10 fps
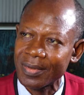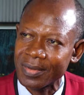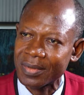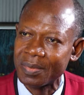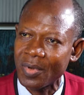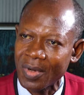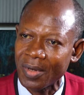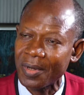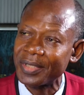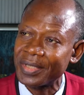
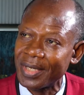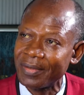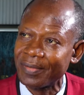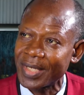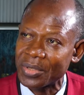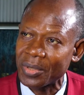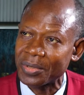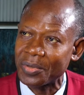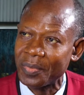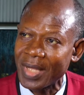small or retail
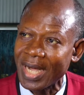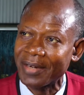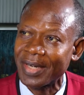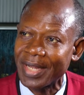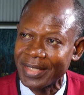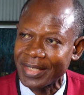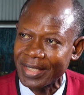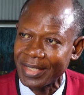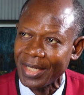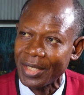investors to be
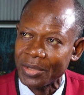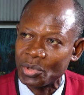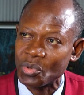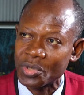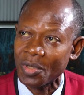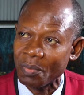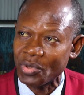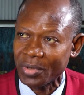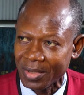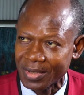aggregated through some
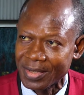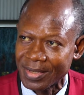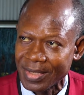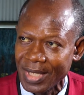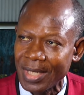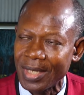products